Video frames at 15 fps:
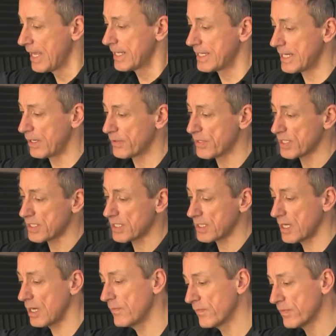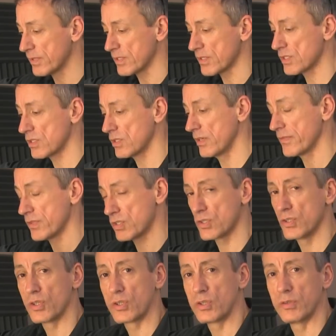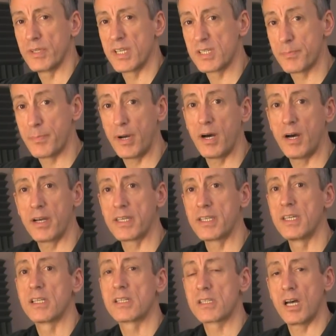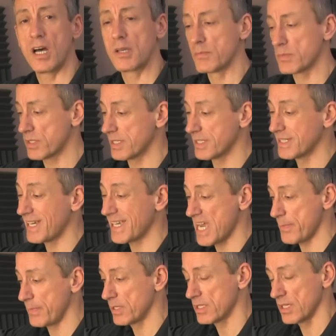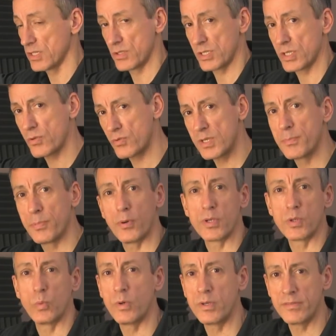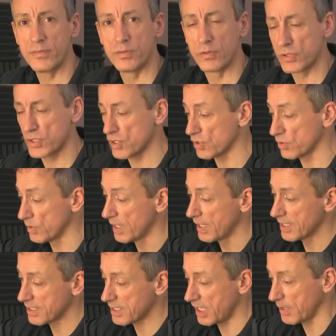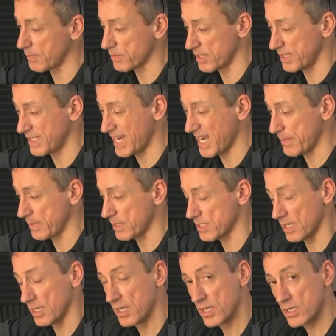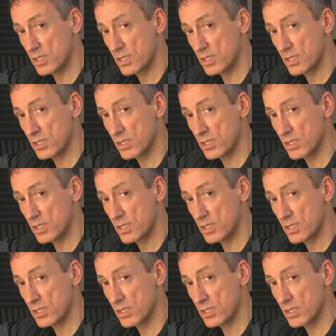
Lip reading: Now, the circumference of a circle is pi times the diameter. So it's 3.142 times the diameter.